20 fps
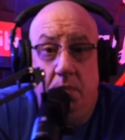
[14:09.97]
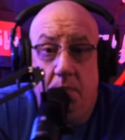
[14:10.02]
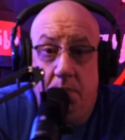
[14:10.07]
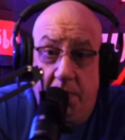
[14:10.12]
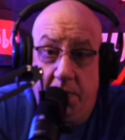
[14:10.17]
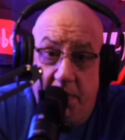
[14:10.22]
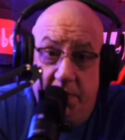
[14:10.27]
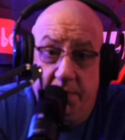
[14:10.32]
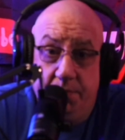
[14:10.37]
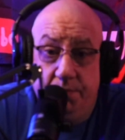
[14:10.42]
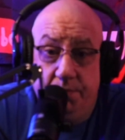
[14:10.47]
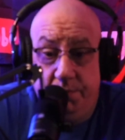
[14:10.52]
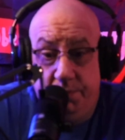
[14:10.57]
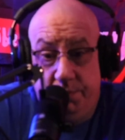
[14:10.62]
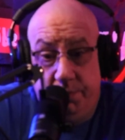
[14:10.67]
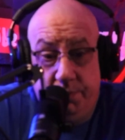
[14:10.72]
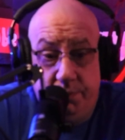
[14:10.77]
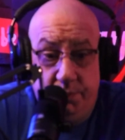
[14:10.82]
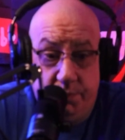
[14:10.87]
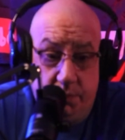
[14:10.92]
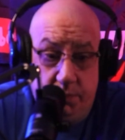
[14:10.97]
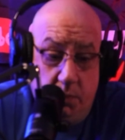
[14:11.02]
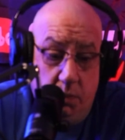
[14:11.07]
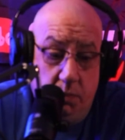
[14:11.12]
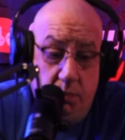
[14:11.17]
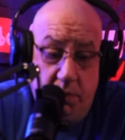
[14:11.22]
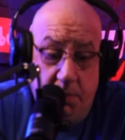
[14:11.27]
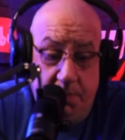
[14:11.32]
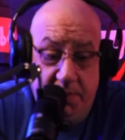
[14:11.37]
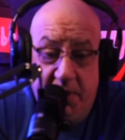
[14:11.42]
But
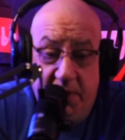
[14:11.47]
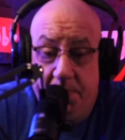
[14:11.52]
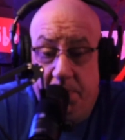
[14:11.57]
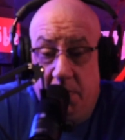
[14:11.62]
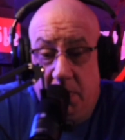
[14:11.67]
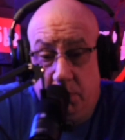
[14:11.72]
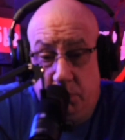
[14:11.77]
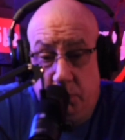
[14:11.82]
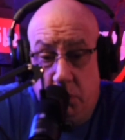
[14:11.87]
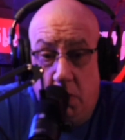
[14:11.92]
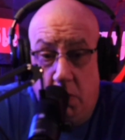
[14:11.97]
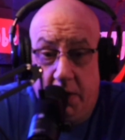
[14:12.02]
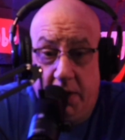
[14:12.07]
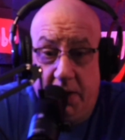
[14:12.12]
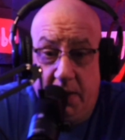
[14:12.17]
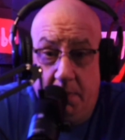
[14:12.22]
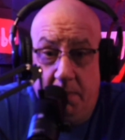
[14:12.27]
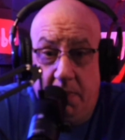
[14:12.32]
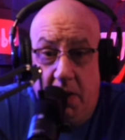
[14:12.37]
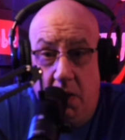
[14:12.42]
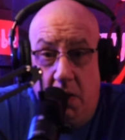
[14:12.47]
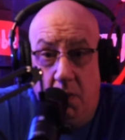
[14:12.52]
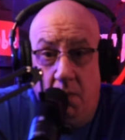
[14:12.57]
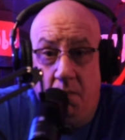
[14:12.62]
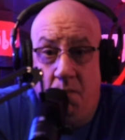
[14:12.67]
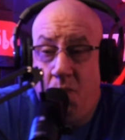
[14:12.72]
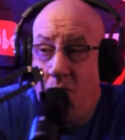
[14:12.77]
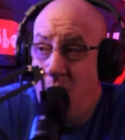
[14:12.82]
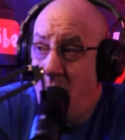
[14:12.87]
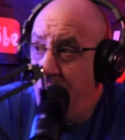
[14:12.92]
the people I'm talking about
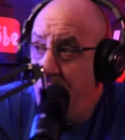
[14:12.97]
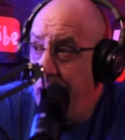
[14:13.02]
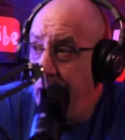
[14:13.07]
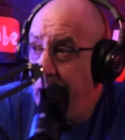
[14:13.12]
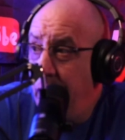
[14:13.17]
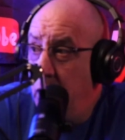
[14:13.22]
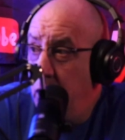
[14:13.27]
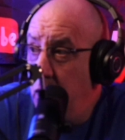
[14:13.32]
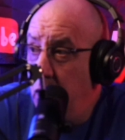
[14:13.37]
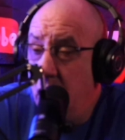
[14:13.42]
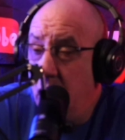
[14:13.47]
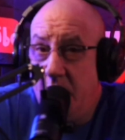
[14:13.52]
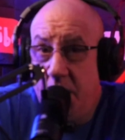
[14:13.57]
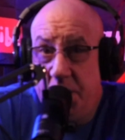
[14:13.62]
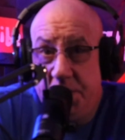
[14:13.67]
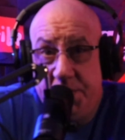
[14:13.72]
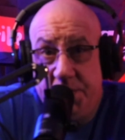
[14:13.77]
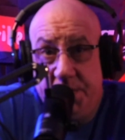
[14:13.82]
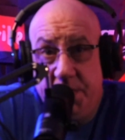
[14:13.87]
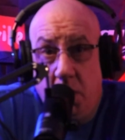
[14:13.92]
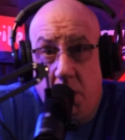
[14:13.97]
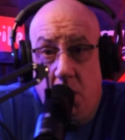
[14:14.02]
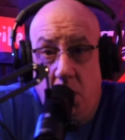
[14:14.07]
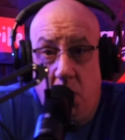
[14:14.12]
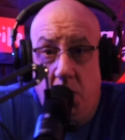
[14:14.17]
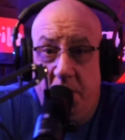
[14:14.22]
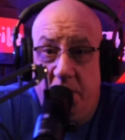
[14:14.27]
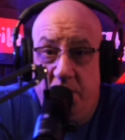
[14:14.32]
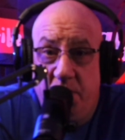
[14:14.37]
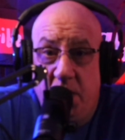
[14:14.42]
who want to sit
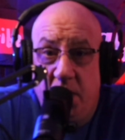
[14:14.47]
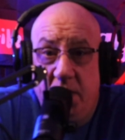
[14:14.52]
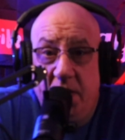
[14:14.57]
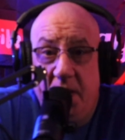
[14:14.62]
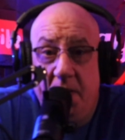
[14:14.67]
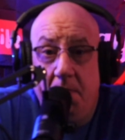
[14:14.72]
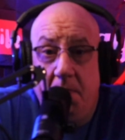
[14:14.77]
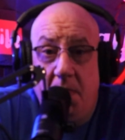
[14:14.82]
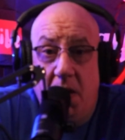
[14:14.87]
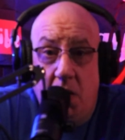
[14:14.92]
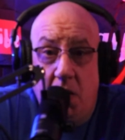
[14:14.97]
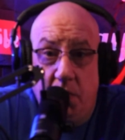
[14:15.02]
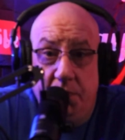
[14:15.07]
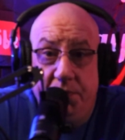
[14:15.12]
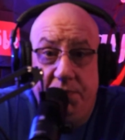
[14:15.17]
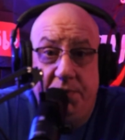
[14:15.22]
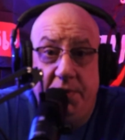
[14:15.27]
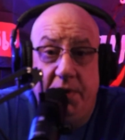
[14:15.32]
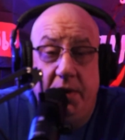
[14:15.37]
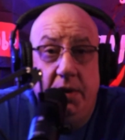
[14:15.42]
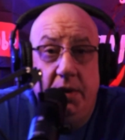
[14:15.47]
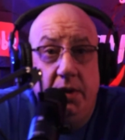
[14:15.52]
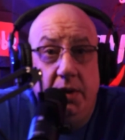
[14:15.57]
home and run their mouths